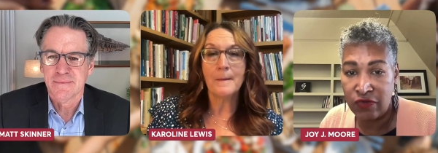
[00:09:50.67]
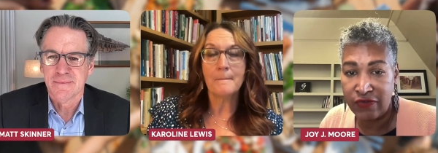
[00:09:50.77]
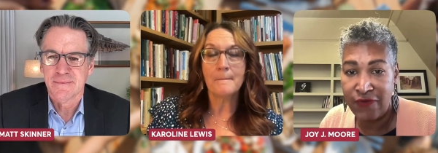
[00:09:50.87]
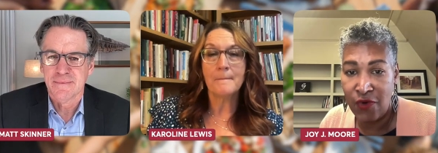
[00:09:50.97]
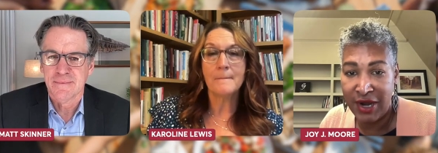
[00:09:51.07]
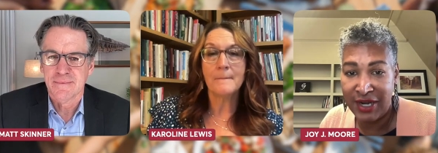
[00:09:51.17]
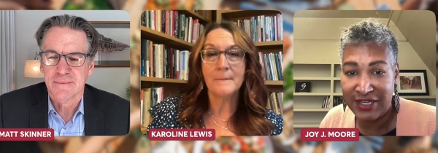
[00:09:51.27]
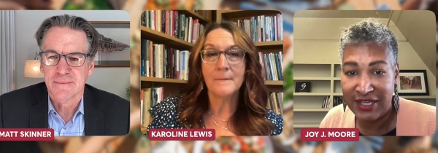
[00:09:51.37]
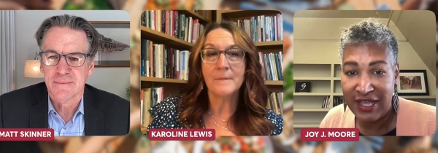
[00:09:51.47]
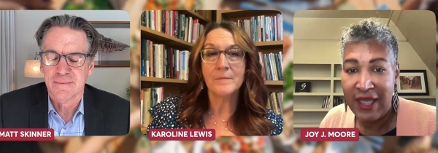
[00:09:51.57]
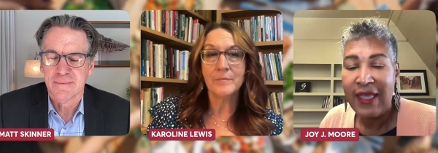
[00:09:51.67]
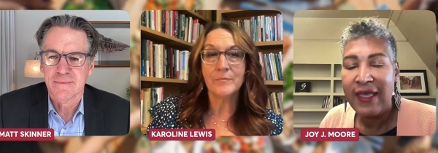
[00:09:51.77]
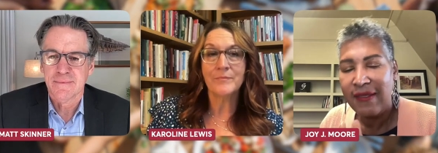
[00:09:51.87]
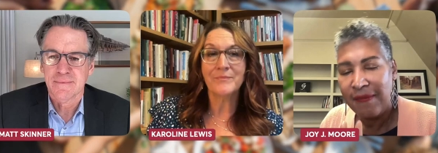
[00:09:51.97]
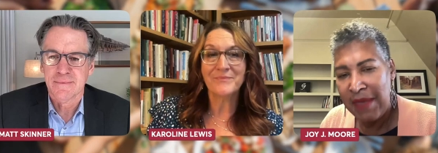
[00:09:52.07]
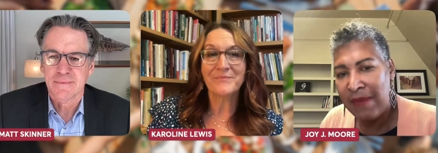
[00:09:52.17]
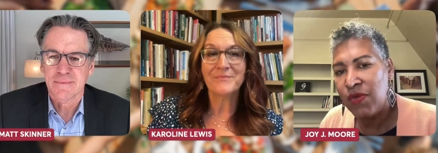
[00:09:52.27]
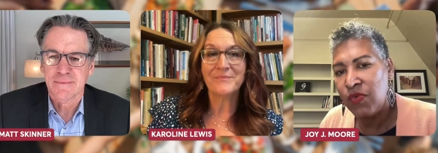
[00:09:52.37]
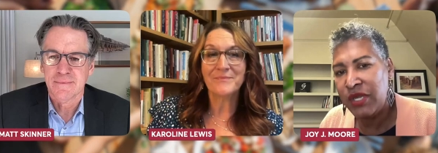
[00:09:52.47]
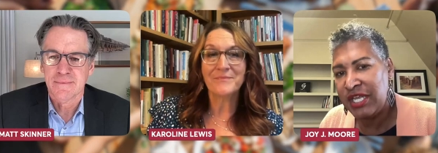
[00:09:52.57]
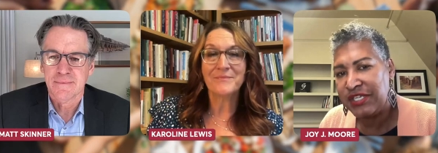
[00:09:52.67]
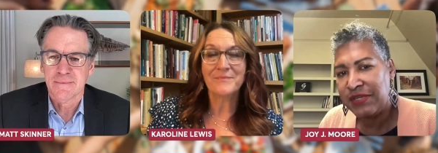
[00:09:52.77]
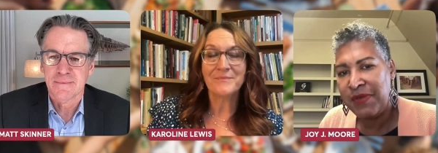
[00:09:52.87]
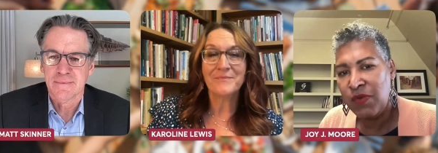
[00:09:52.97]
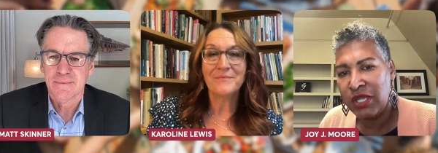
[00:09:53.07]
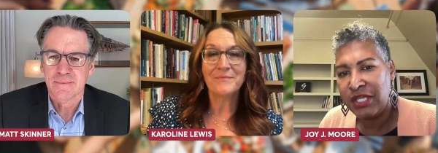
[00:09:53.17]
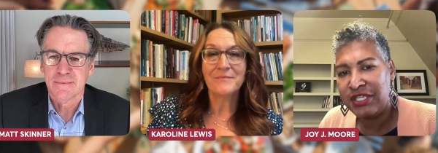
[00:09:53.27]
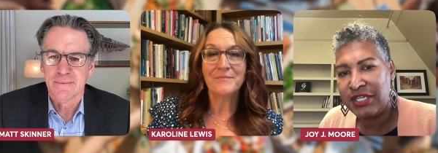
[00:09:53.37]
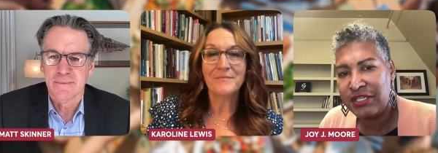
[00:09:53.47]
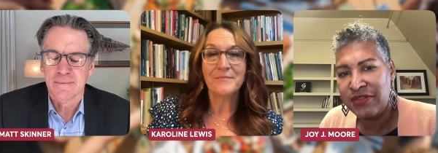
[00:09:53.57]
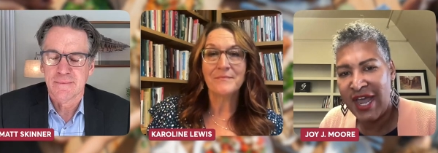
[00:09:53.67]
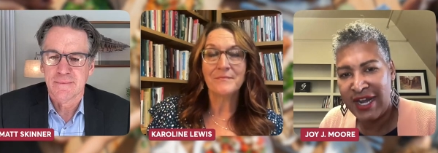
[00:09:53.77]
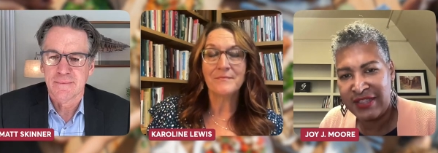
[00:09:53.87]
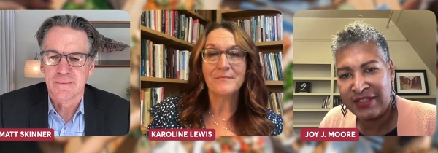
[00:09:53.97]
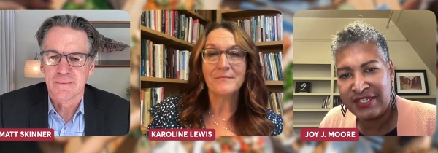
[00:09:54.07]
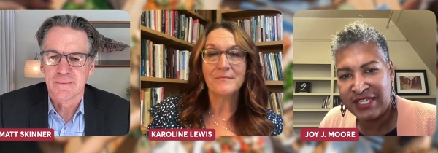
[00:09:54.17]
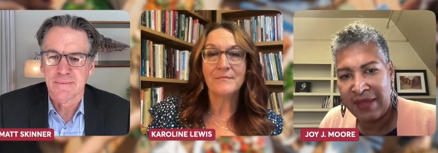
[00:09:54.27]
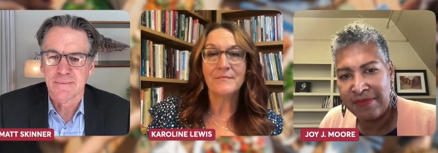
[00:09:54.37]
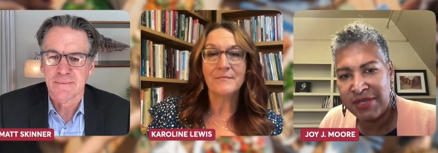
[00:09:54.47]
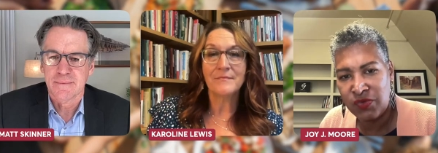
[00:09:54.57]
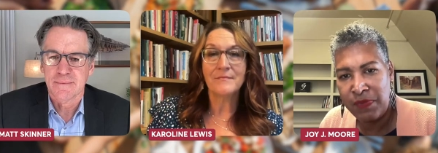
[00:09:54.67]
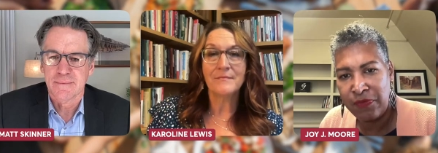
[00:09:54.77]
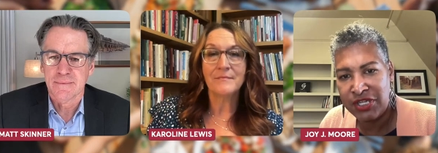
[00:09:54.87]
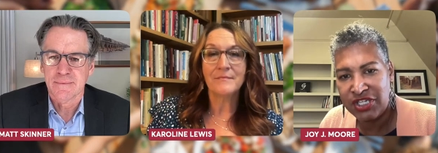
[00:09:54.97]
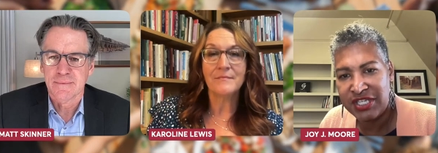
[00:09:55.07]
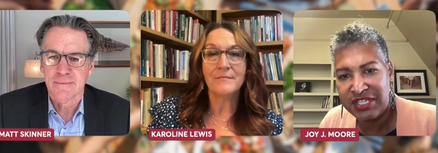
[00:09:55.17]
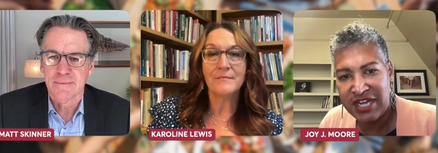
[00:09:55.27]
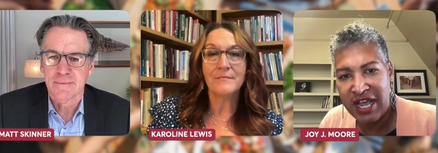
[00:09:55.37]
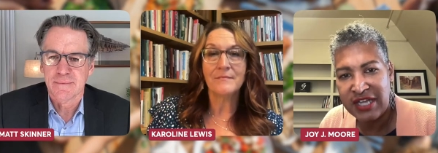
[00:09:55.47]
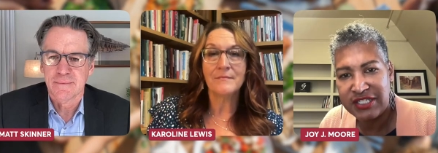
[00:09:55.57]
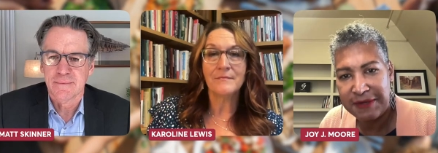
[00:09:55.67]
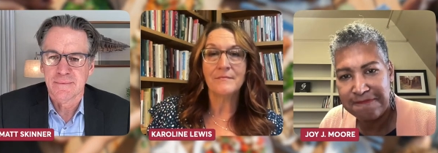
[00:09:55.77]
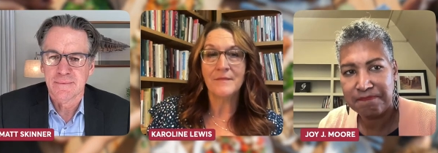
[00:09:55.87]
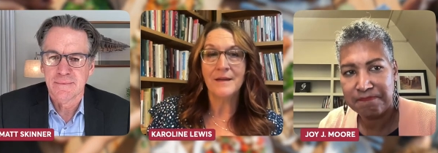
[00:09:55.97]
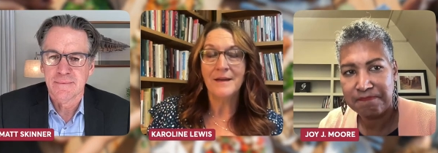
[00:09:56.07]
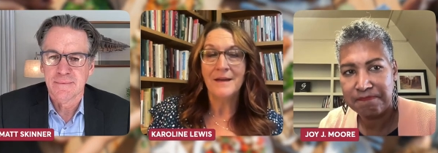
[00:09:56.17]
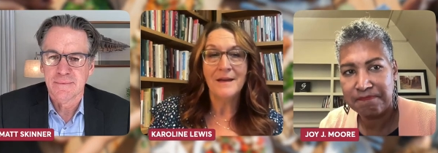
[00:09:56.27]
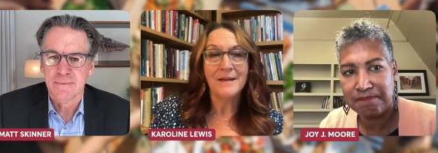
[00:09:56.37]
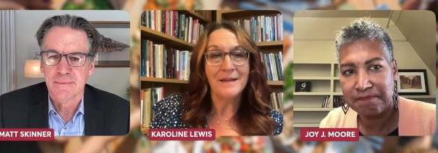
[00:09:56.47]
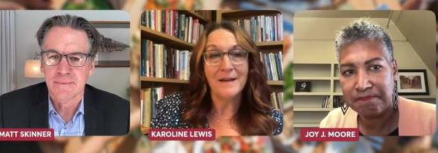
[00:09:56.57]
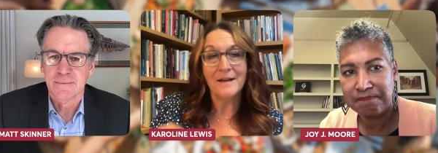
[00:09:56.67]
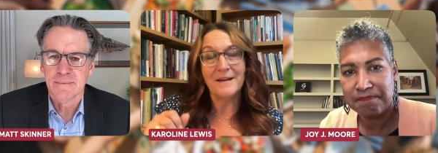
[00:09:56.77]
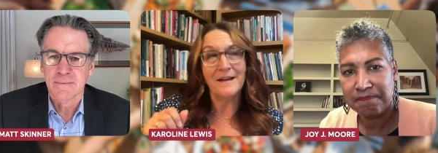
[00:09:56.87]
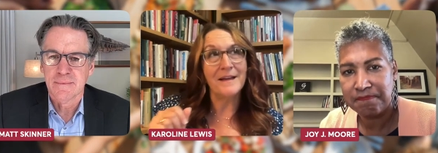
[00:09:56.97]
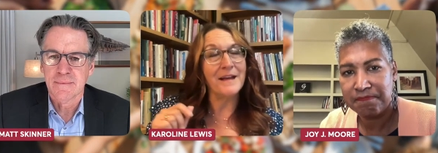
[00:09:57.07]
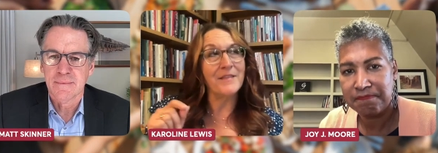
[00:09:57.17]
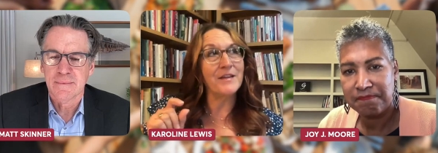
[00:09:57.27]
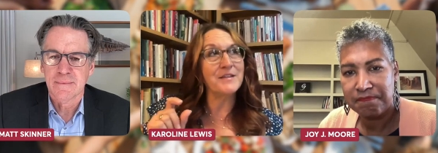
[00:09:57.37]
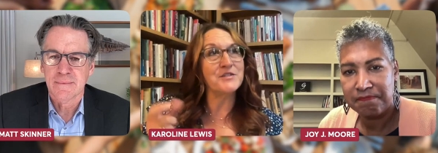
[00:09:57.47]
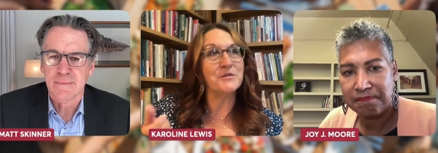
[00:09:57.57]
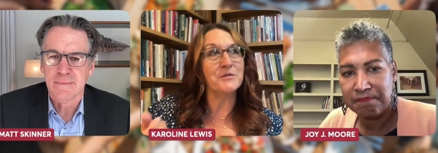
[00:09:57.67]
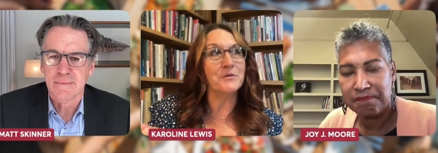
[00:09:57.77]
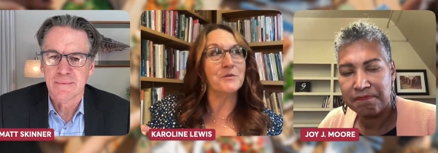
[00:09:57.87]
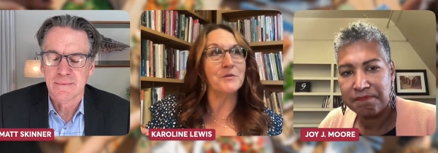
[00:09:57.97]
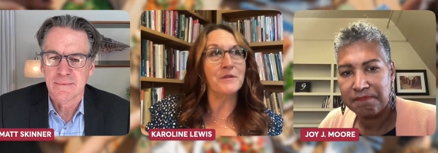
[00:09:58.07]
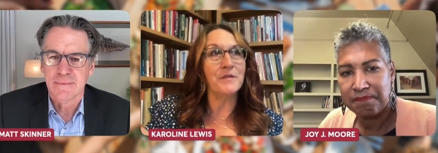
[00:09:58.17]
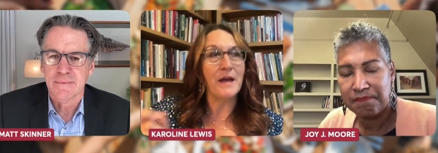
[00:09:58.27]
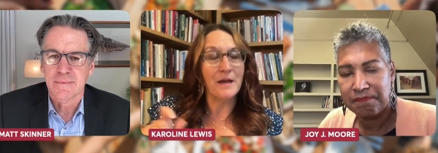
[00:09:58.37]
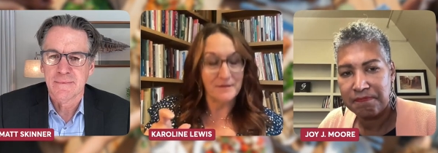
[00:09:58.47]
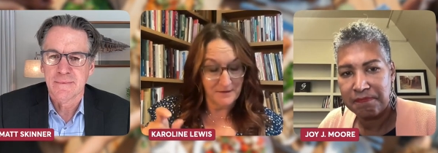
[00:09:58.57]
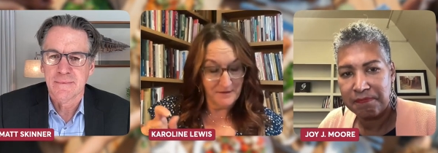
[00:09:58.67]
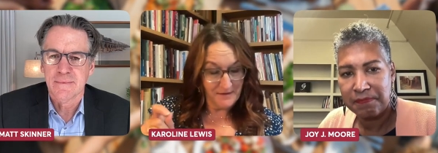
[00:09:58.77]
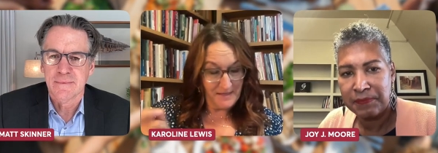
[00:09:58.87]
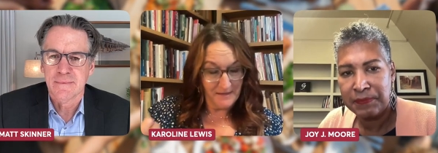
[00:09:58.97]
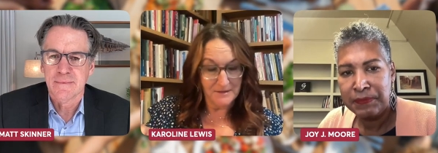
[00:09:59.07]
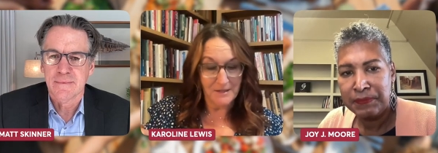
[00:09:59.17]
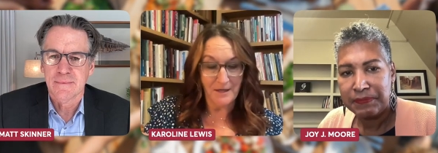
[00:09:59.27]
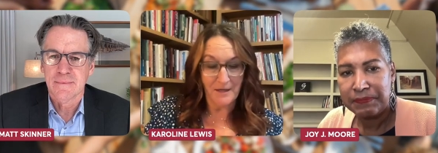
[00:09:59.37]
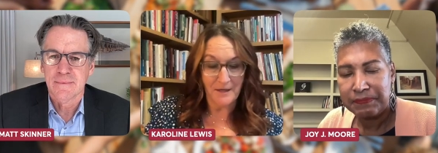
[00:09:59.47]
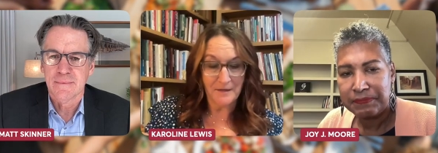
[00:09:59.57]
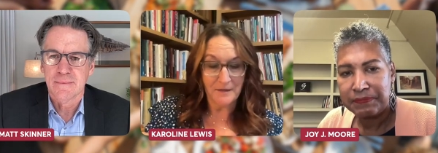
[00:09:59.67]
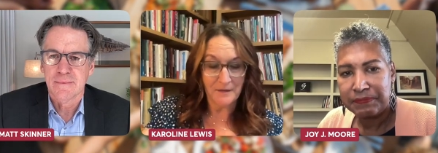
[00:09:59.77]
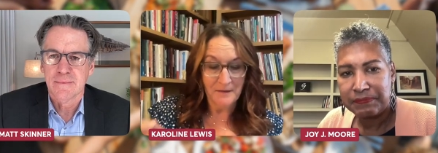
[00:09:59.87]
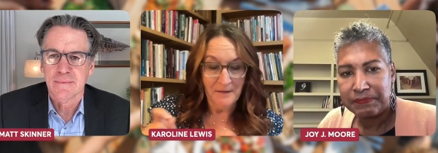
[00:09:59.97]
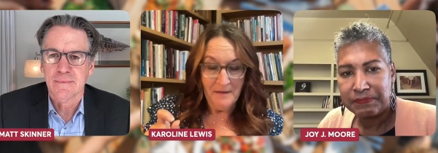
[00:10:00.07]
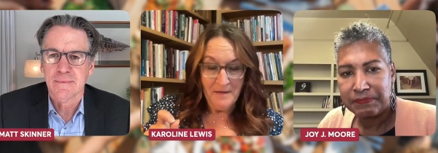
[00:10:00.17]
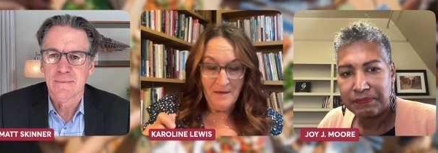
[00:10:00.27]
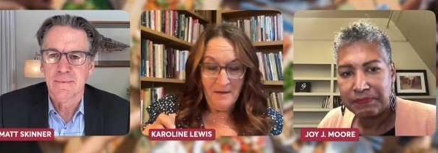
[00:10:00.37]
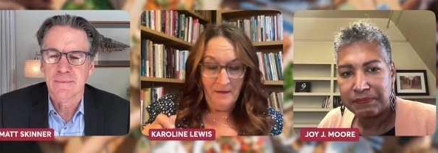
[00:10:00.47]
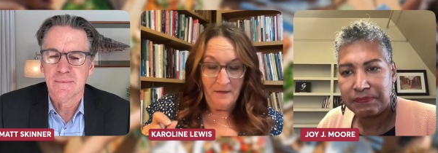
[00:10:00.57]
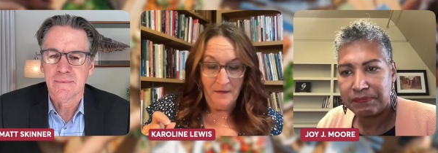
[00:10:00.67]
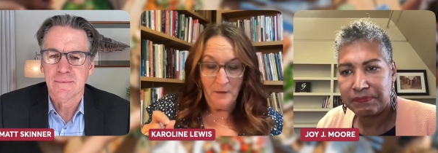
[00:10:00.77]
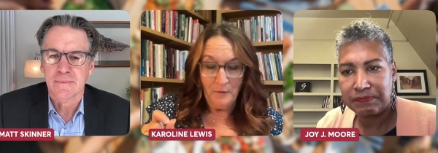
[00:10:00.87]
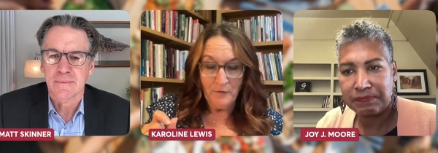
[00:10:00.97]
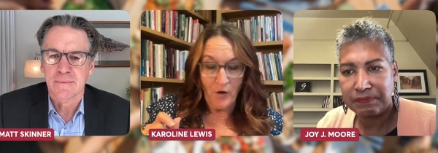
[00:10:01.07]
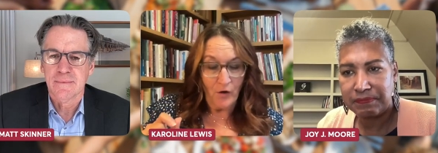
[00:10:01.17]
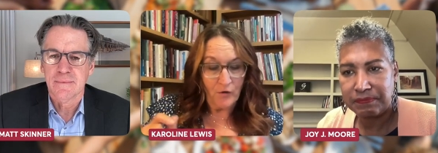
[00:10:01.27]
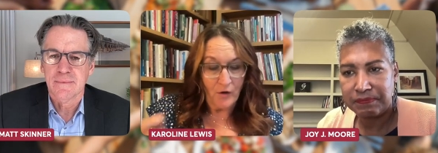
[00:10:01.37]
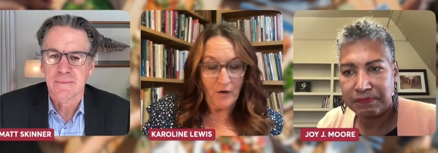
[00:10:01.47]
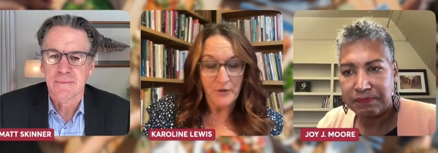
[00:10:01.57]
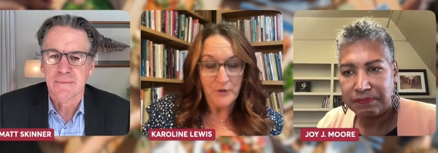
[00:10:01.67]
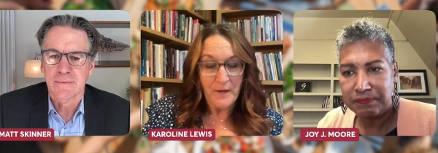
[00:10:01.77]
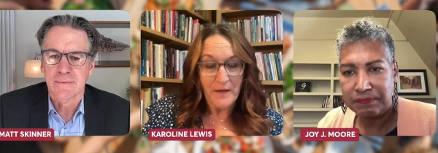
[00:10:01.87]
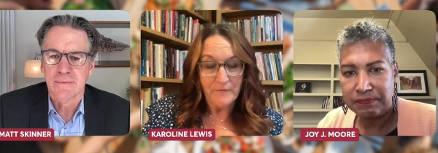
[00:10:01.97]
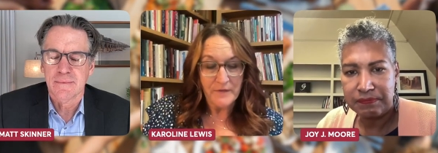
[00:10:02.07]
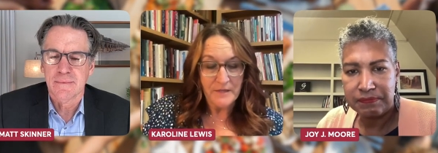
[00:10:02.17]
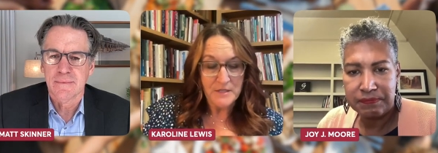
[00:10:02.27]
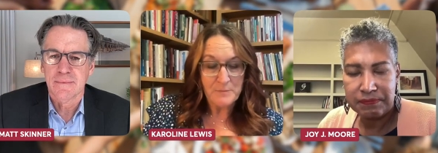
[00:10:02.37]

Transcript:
Speaker 1: for it. Maybe we need to be willing to do that in the same as we preach this text.
Speaker 2: Yeah, and I think too that that line of are are you envious